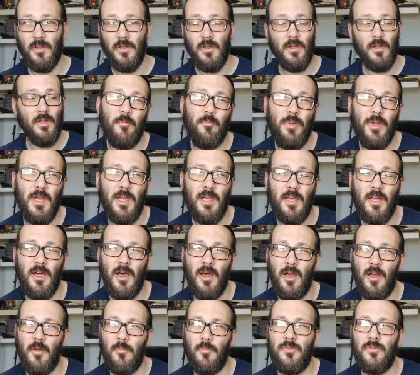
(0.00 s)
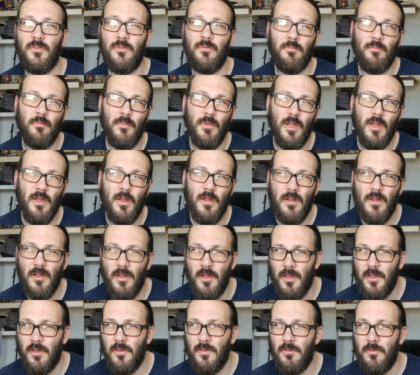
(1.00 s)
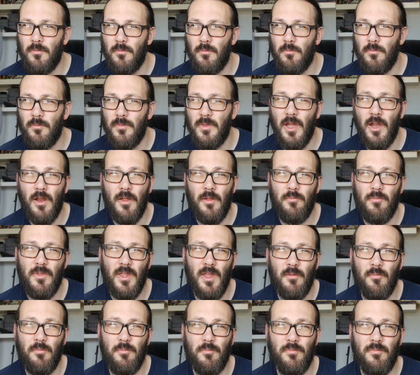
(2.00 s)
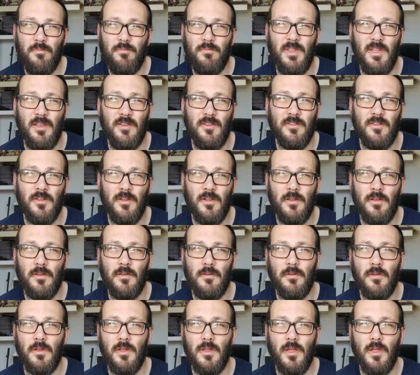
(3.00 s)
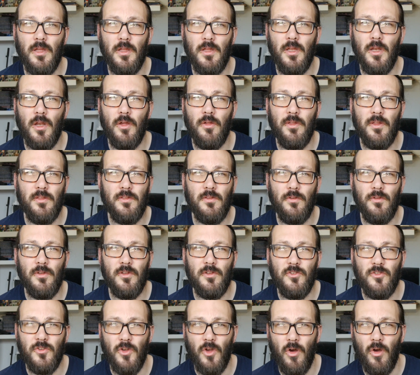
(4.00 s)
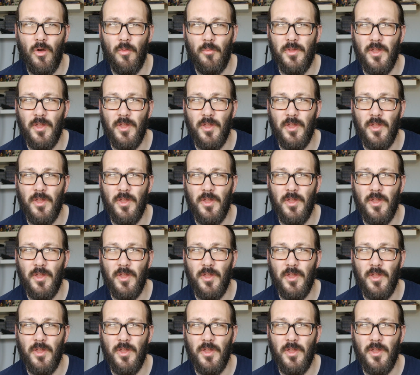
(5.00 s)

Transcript: The pickups, they're decent, you know, they do the job.